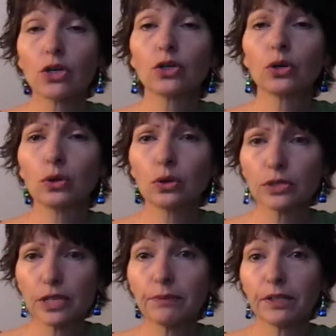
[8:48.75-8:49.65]

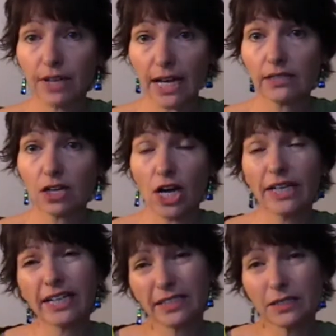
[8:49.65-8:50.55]
cause a bit of
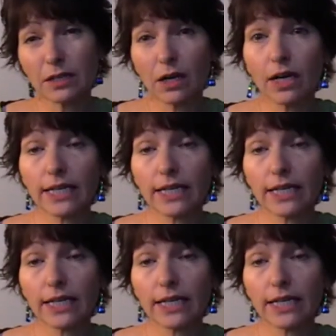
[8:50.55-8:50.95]
anxiety, and I